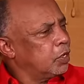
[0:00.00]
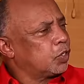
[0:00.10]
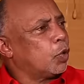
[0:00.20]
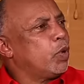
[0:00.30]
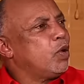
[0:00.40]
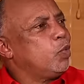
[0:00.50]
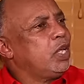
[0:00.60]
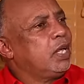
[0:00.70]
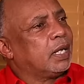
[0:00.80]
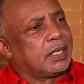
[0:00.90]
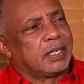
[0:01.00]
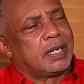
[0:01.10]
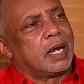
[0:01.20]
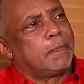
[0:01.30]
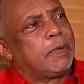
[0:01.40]
So when we get it
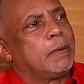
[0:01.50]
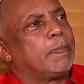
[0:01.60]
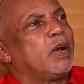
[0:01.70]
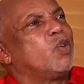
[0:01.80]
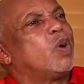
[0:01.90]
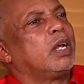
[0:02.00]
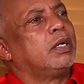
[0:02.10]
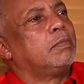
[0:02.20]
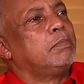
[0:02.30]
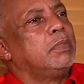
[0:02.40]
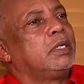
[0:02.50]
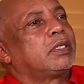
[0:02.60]
in the paper now and